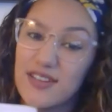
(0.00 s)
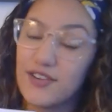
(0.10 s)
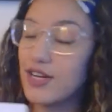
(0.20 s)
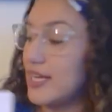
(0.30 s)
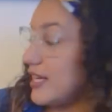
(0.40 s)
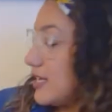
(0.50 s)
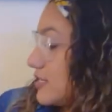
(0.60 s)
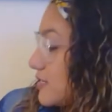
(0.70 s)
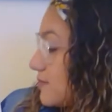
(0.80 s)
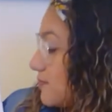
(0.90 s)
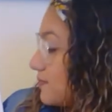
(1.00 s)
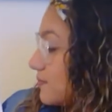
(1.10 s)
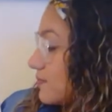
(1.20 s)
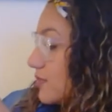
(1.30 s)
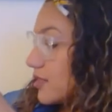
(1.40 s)
of her knees.
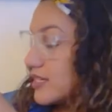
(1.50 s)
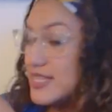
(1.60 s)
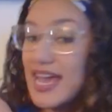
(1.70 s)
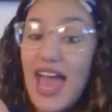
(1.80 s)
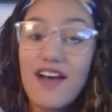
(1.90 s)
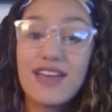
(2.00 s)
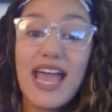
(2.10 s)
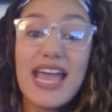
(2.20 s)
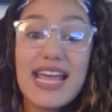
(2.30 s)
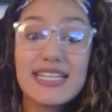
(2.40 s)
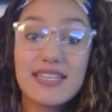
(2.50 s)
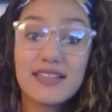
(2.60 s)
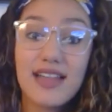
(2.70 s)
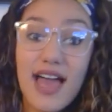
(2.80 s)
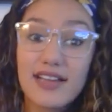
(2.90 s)
Because they have eight
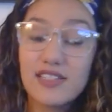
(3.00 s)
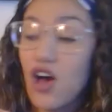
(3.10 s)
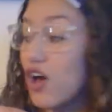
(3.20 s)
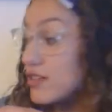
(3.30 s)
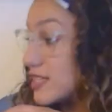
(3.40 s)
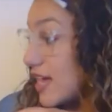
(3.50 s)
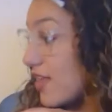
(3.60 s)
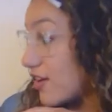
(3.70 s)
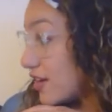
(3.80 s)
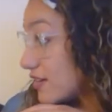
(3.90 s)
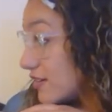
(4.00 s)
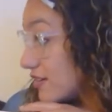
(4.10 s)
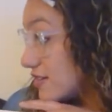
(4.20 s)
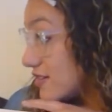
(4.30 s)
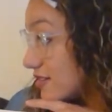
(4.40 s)
legs all together.
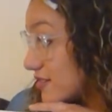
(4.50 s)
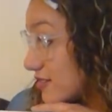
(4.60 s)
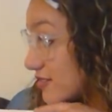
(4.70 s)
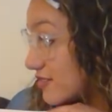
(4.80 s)
Oh